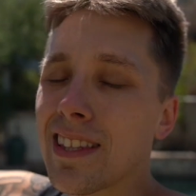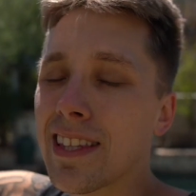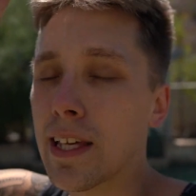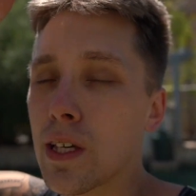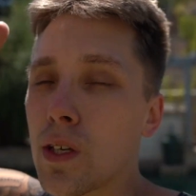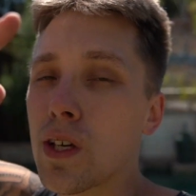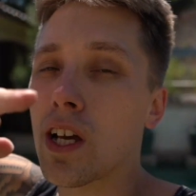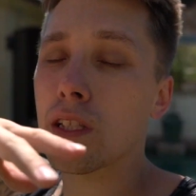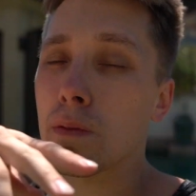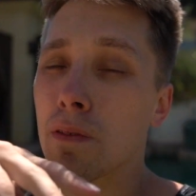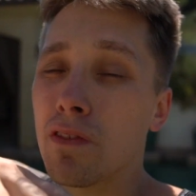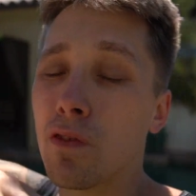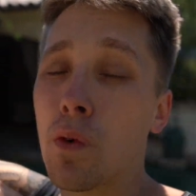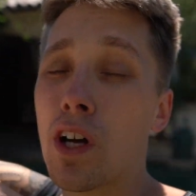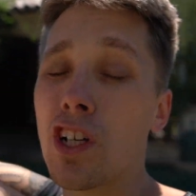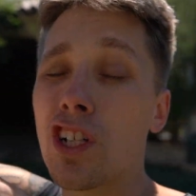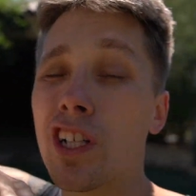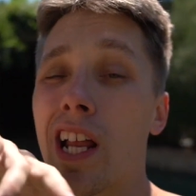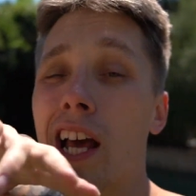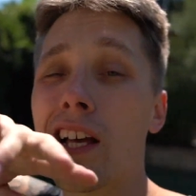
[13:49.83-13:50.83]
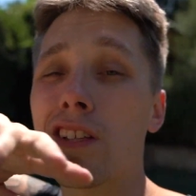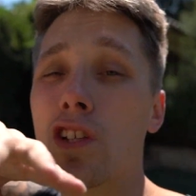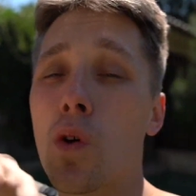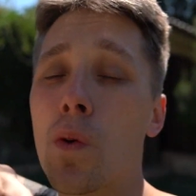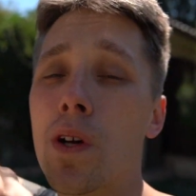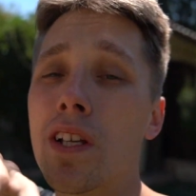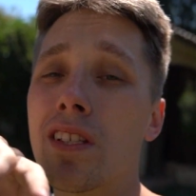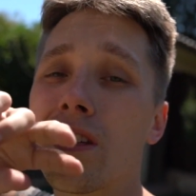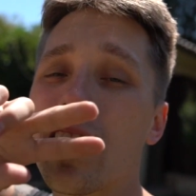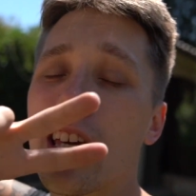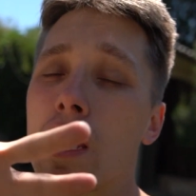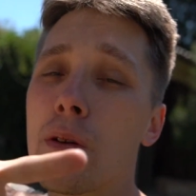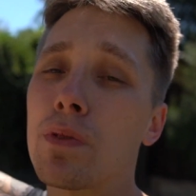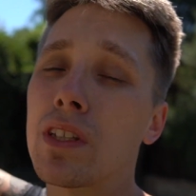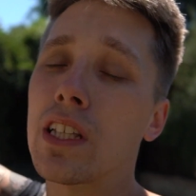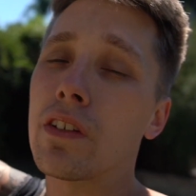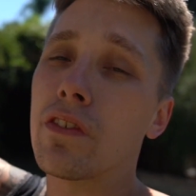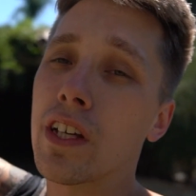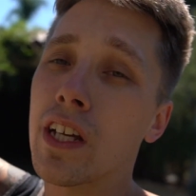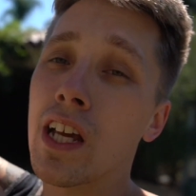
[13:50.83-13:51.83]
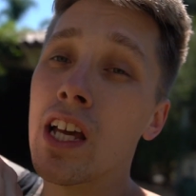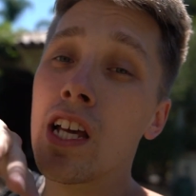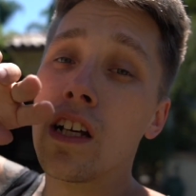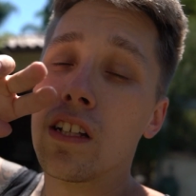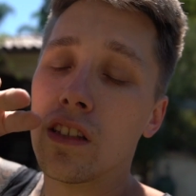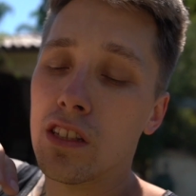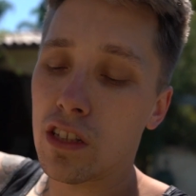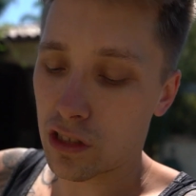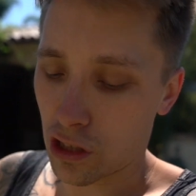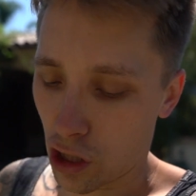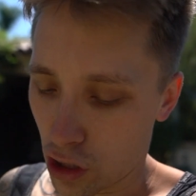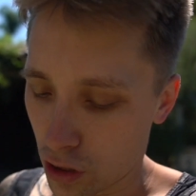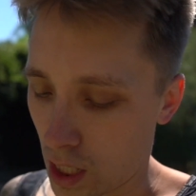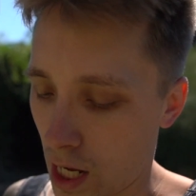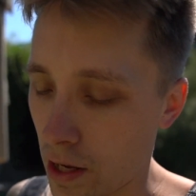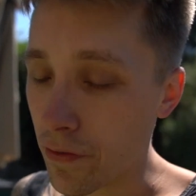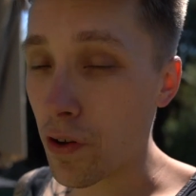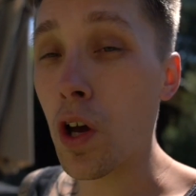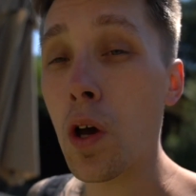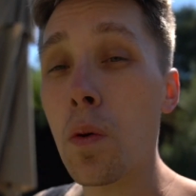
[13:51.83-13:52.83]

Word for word: Thank you guys so much for watching, and as always, keep living the star life.